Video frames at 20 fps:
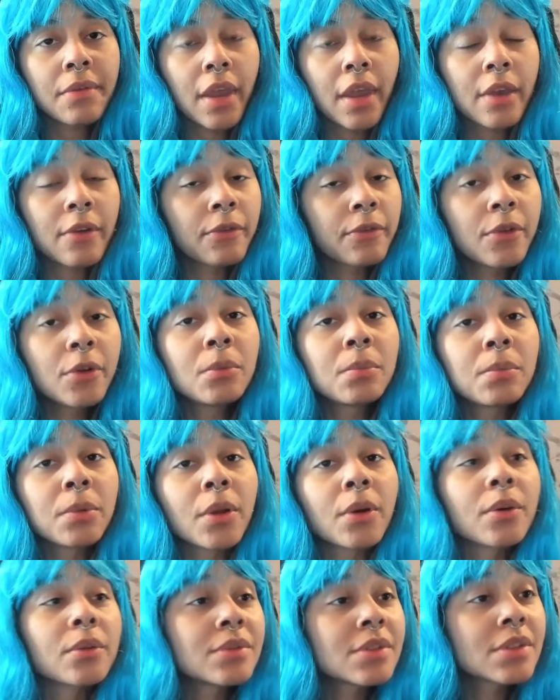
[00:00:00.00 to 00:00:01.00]

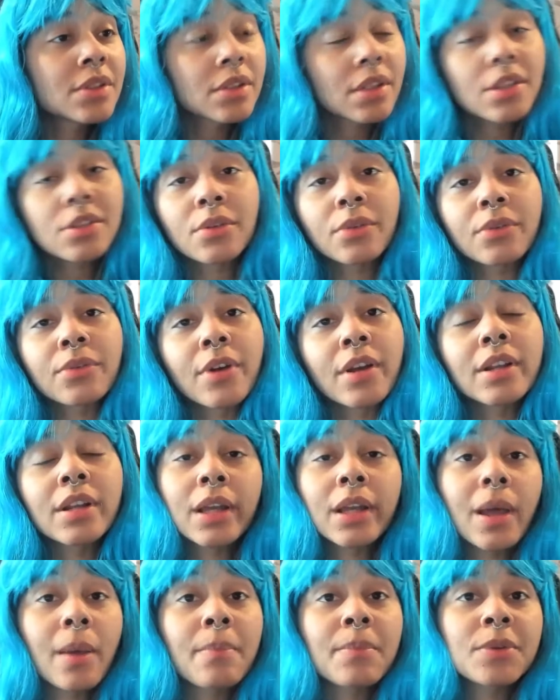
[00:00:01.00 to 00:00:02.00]
full-blown
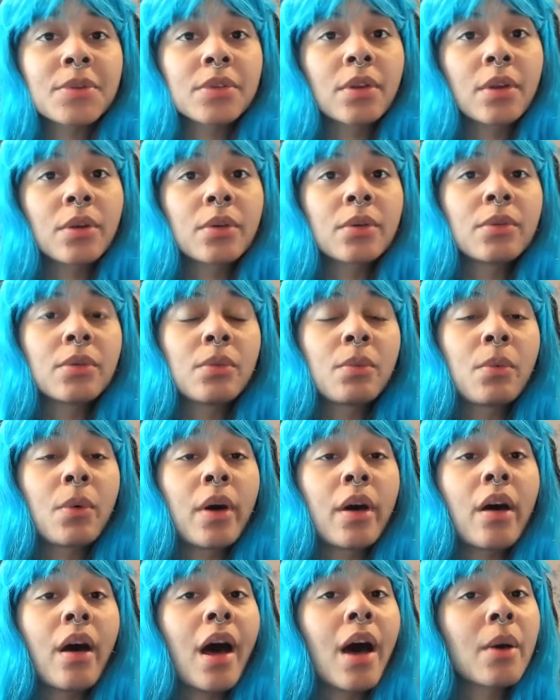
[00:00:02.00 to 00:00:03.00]
schizophrenic episode
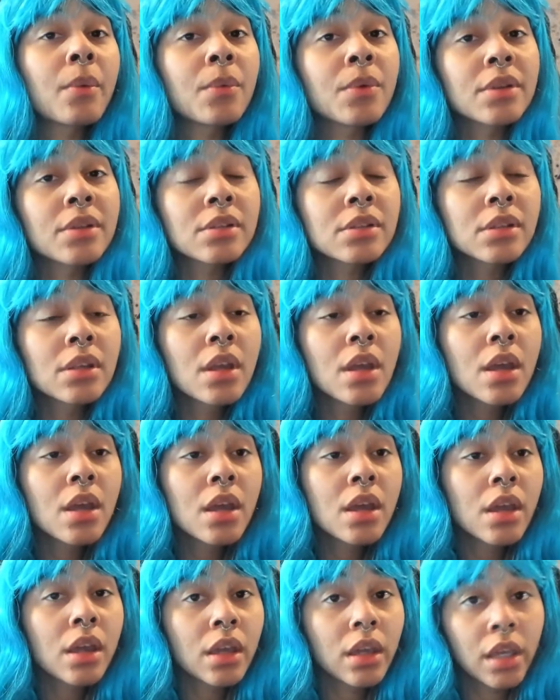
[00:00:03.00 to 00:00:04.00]
where I was
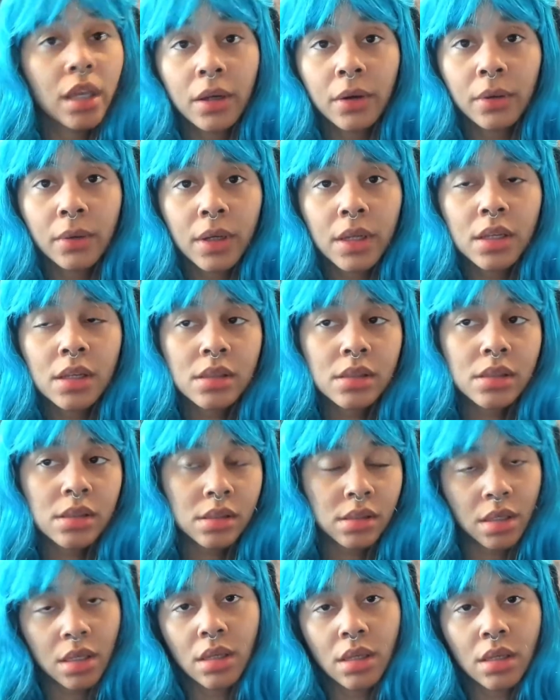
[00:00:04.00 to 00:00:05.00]
hearing,
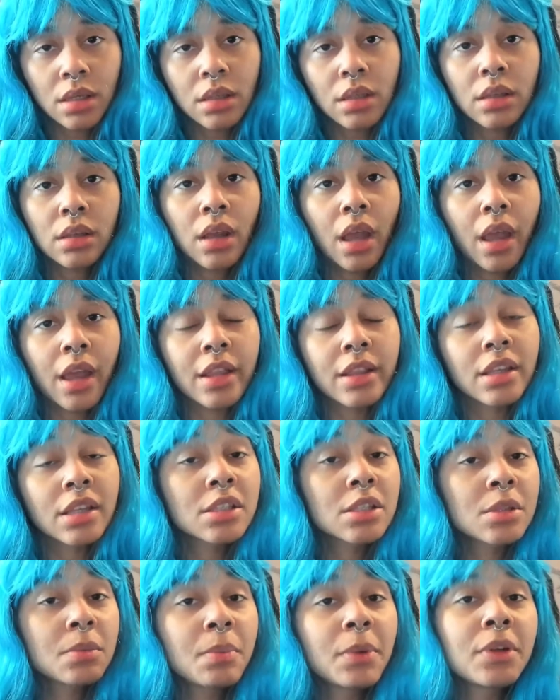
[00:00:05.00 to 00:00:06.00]
seeing, and
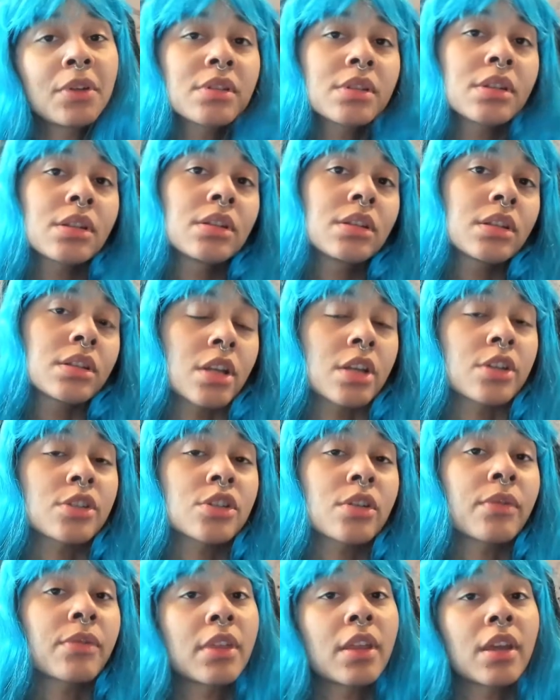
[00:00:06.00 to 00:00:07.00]
experiencing the touch
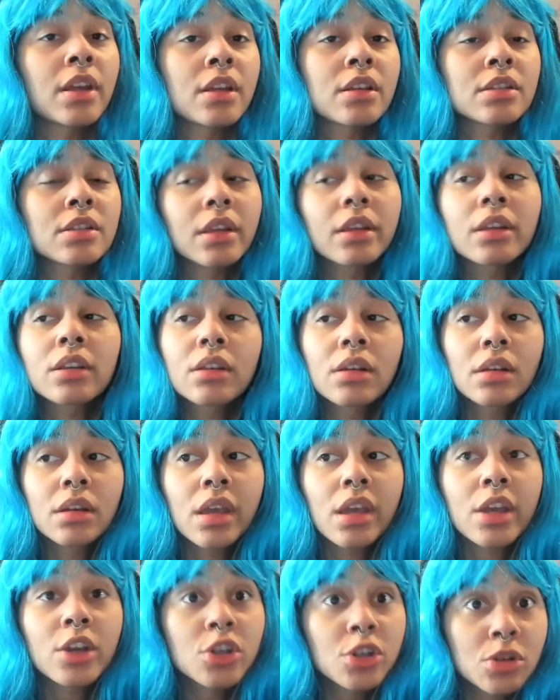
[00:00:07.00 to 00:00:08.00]
of things, like
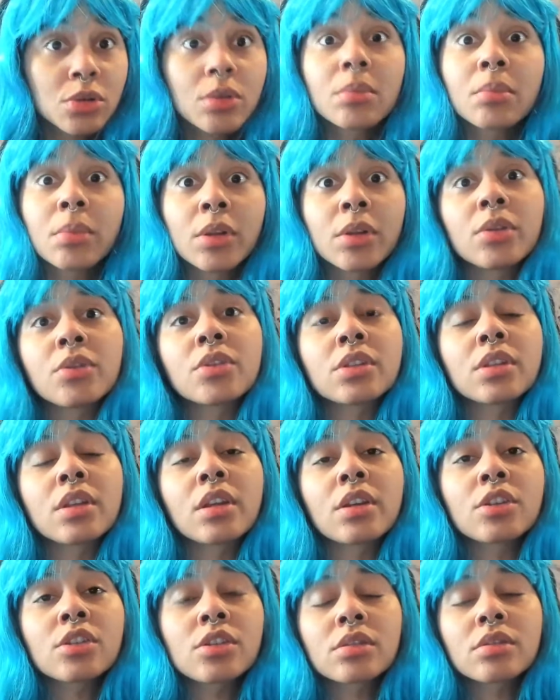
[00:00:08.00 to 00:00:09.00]
extreme
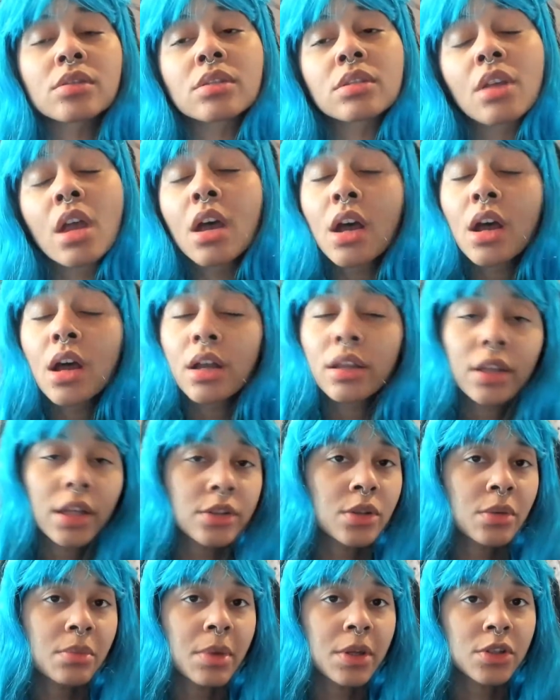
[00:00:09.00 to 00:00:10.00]
hallucinations. Not
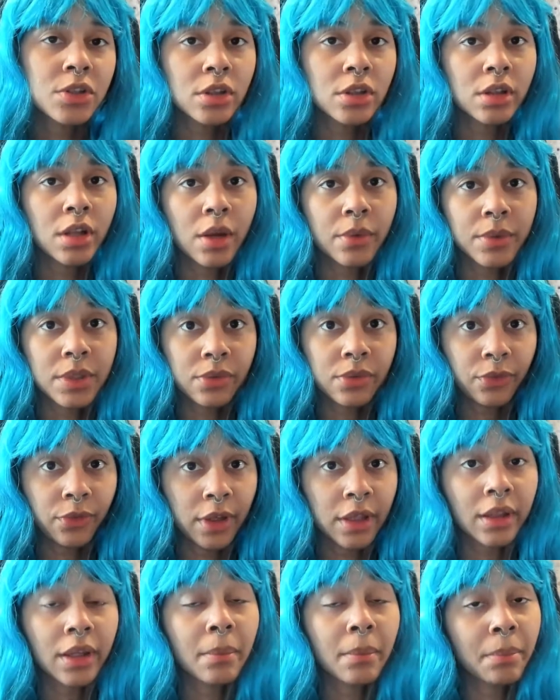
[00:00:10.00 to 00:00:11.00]
to mention I was
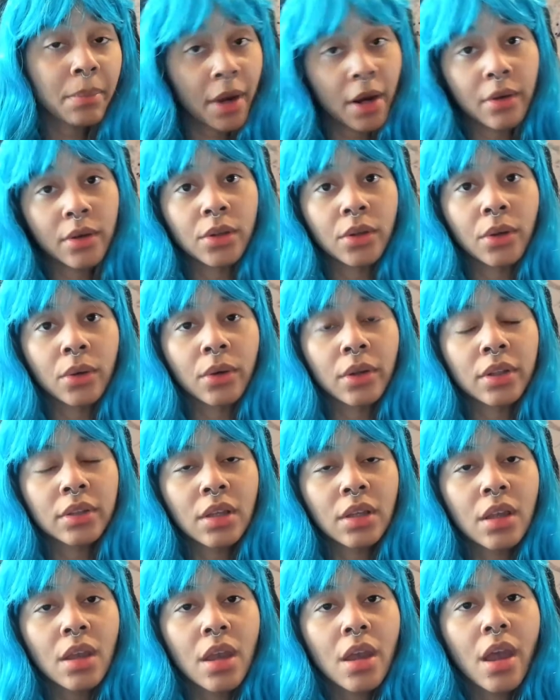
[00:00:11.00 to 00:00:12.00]
feeling paranoid.
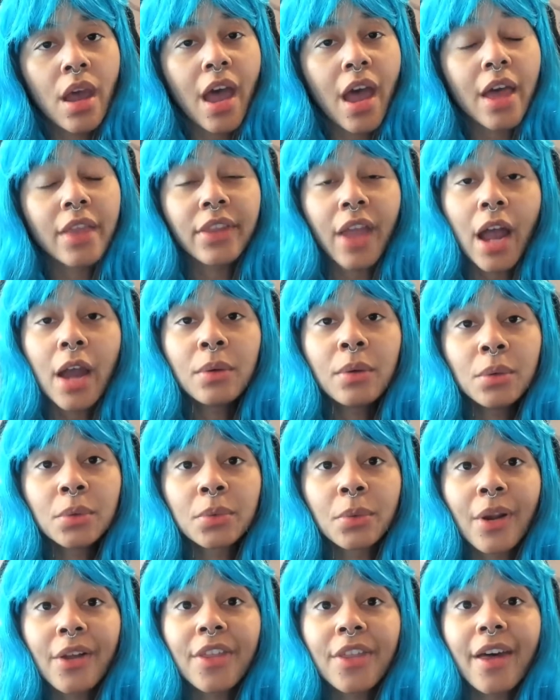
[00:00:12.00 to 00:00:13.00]
And I would
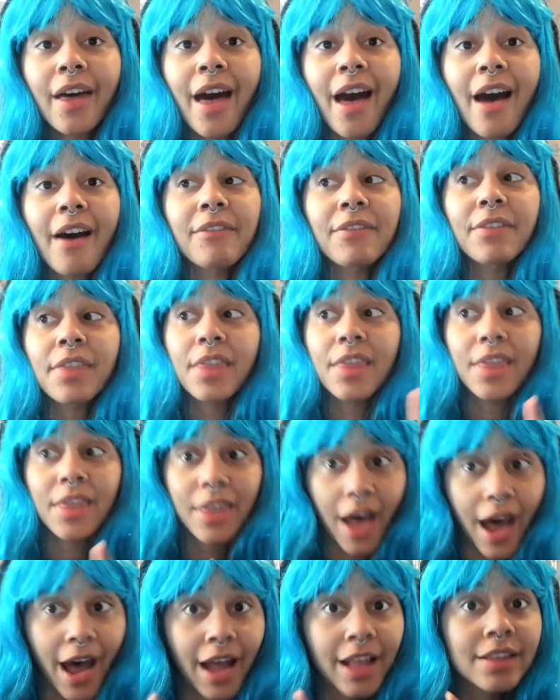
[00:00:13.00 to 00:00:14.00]
rather have
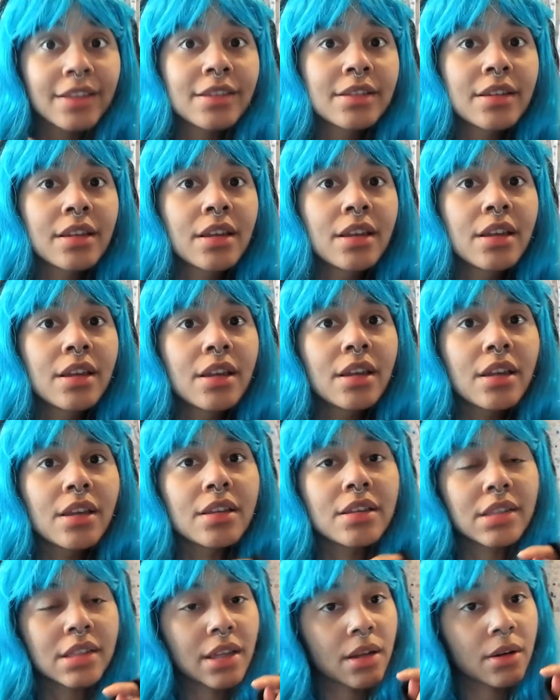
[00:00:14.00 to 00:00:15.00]
that
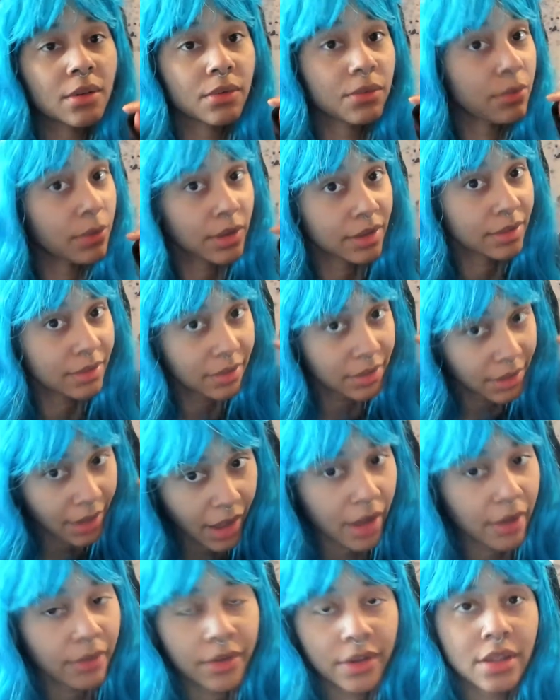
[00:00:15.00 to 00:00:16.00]
instead of
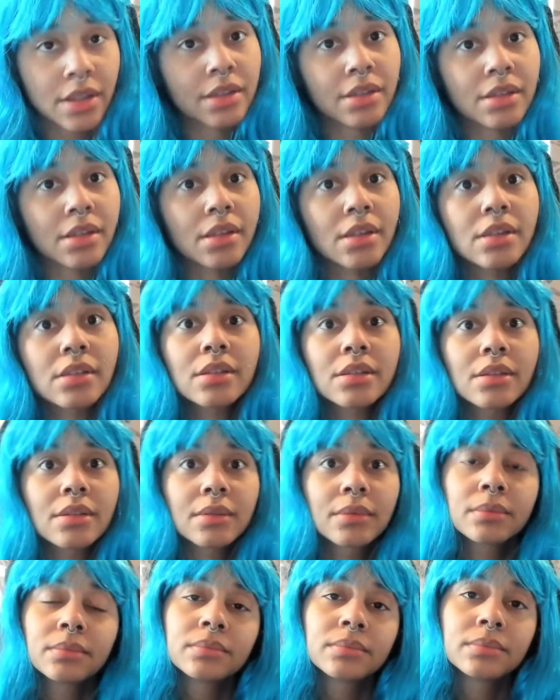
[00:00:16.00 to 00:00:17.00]
whatever this is.
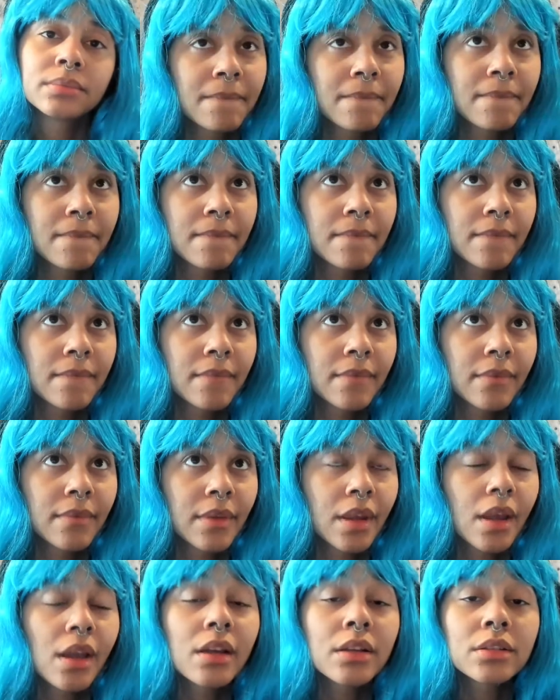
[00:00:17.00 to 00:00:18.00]

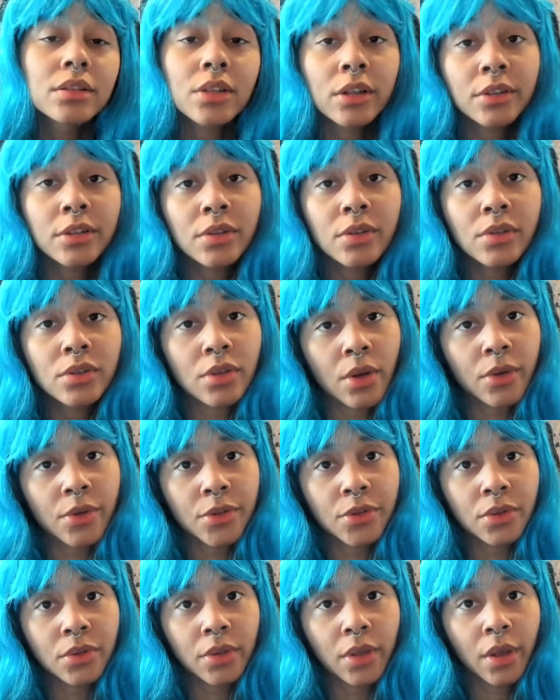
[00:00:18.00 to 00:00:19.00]
Doctors
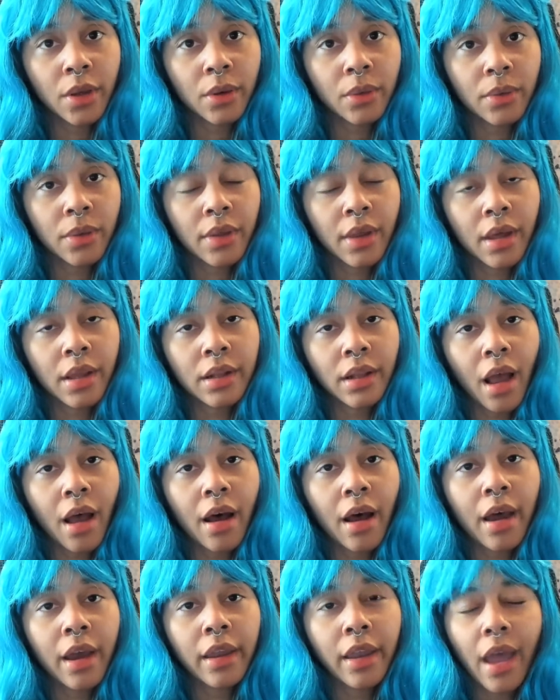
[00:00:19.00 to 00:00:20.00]
also know that
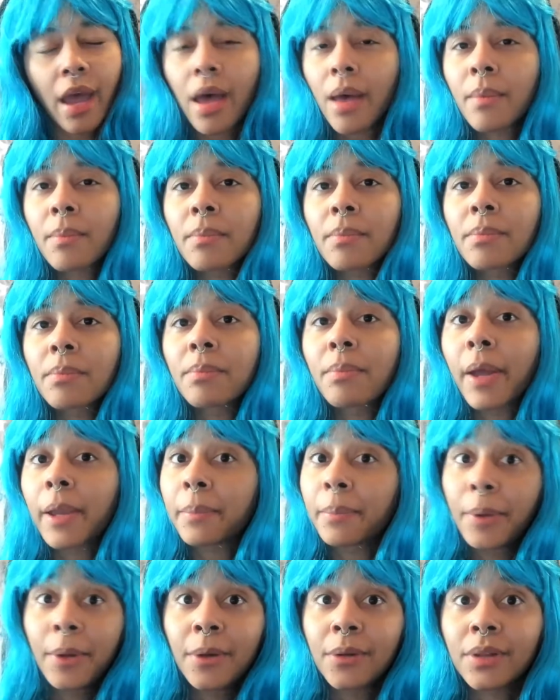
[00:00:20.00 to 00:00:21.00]
I am
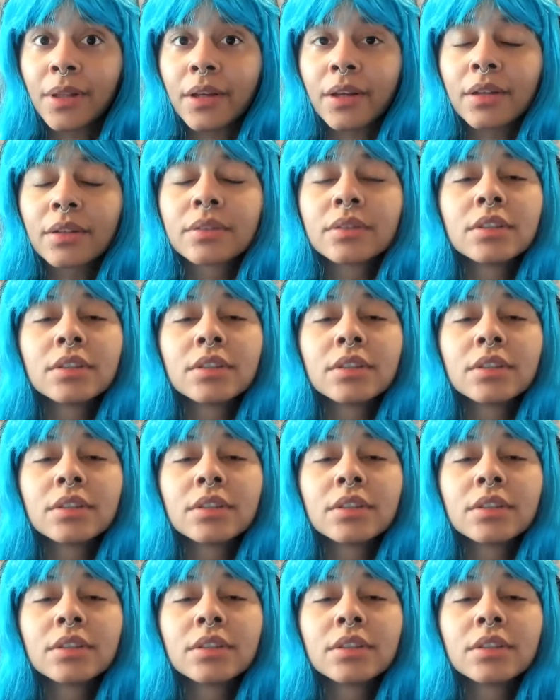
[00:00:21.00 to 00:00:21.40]
bipolar.